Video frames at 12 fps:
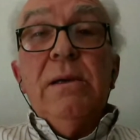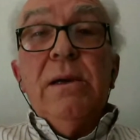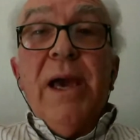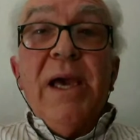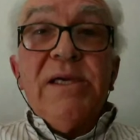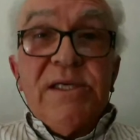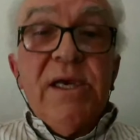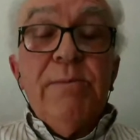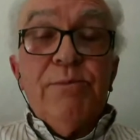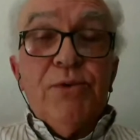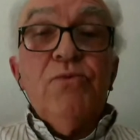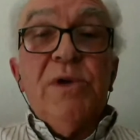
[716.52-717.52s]
address
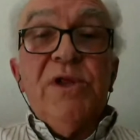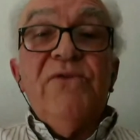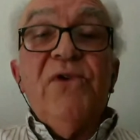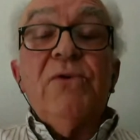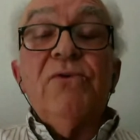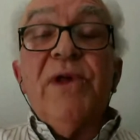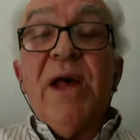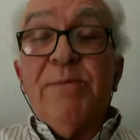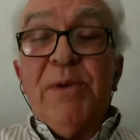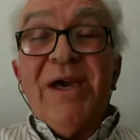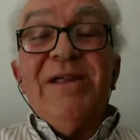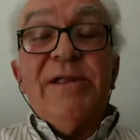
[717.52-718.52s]
the more serious
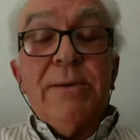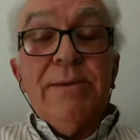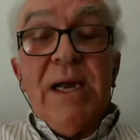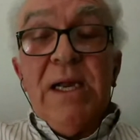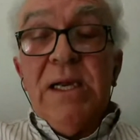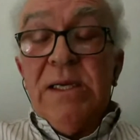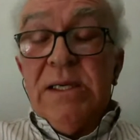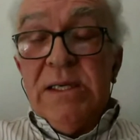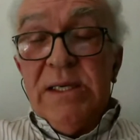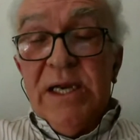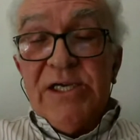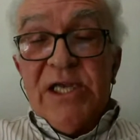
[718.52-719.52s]
situations in
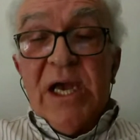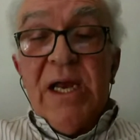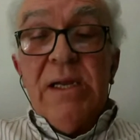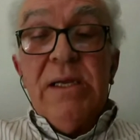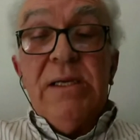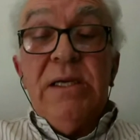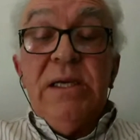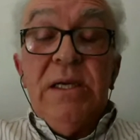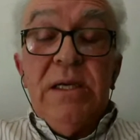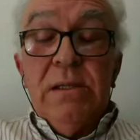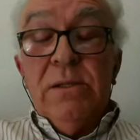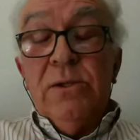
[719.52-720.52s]
useful time is
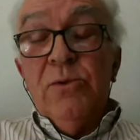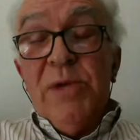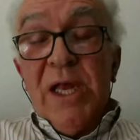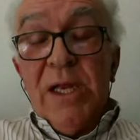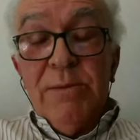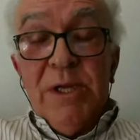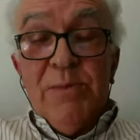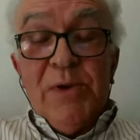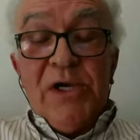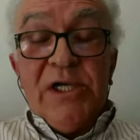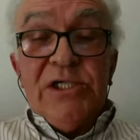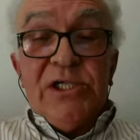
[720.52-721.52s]
always a difficulty for
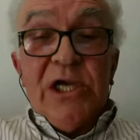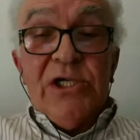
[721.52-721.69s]
anyone who